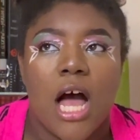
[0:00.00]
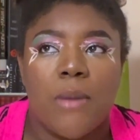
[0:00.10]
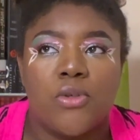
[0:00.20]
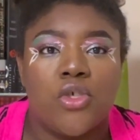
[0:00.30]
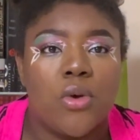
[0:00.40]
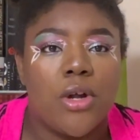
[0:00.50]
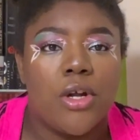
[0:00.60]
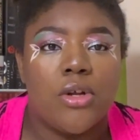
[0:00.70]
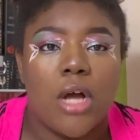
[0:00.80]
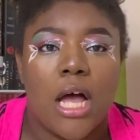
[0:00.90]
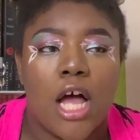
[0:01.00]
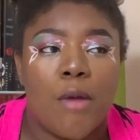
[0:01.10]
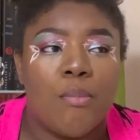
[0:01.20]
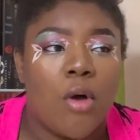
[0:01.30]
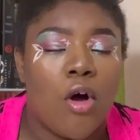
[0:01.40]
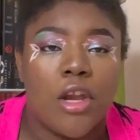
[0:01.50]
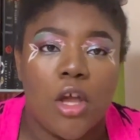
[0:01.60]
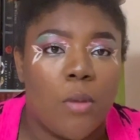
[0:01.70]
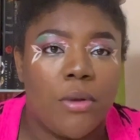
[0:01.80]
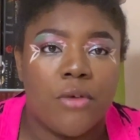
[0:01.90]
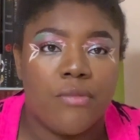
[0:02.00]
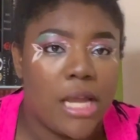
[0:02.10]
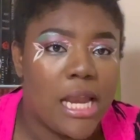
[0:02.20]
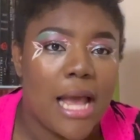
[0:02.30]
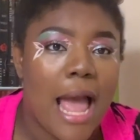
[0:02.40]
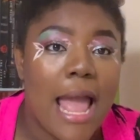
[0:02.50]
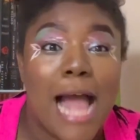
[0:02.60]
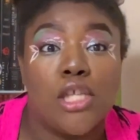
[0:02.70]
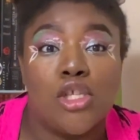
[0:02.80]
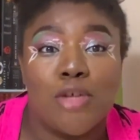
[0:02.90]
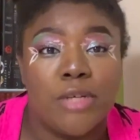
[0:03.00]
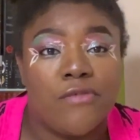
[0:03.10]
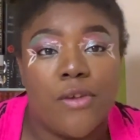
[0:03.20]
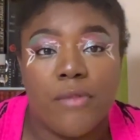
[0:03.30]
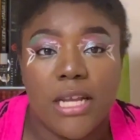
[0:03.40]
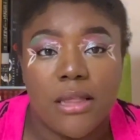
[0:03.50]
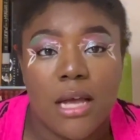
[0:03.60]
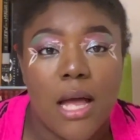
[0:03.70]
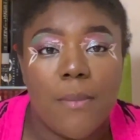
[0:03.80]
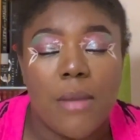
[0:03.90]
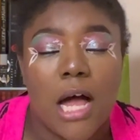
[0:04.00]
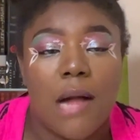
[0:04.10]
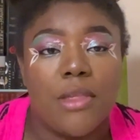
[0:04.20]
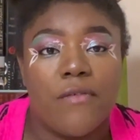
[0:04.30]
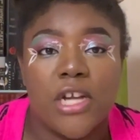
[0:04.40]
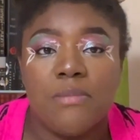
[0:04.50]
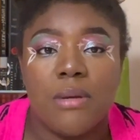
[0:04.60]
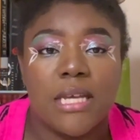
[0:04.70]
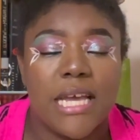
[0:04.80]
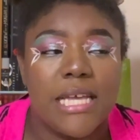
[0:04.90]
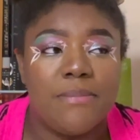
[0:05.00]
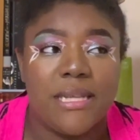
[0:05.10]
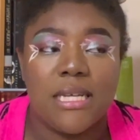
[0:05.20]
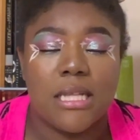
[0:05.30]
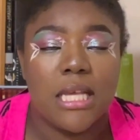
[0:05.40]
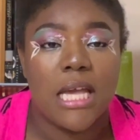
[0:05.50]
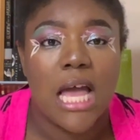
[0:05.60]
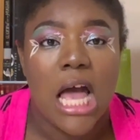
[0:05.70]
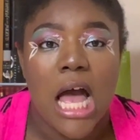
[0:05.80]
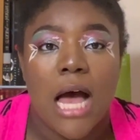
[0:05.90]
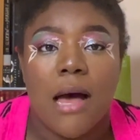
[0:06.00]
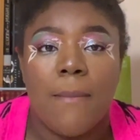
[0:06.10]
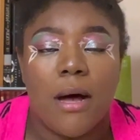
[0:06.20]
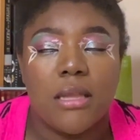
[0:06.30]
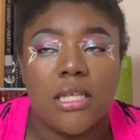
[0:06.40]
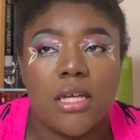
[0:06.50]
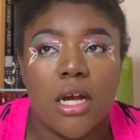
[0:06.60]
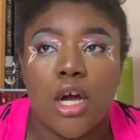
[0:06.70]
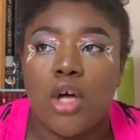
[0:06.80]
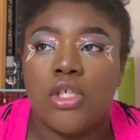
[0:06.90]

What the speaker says: Short audiobook read. I had so much fun reading them. The first book is basically about this girl.